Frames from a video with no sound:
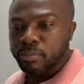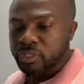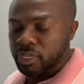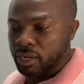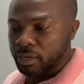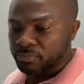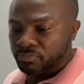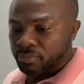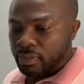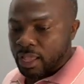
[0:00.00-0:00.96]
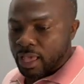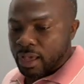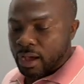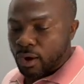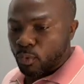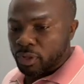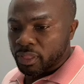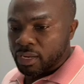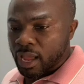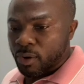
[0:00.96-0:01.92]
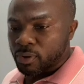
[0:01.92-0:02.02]
But one
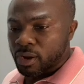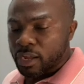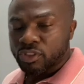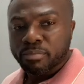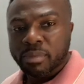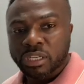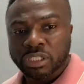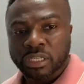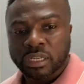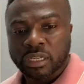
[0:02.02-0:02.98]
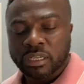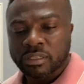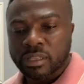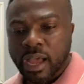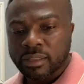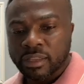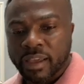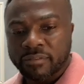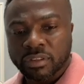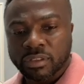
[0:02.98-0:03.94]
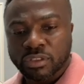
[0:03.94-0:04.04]
thing I would like to mention is that
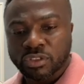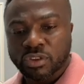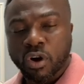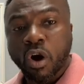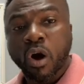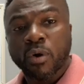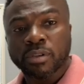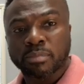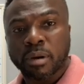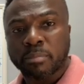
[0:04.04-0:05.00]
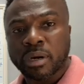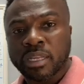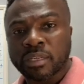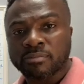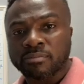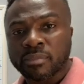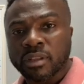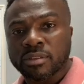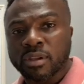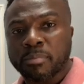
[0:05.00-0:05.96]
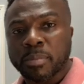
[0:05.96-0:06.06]
everything is not always about money.
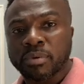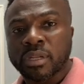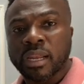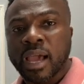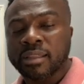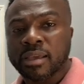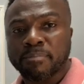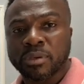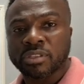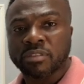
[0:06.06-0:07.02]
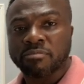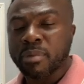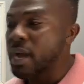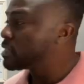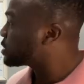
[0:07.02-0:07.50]
Some people they like their peace of mind.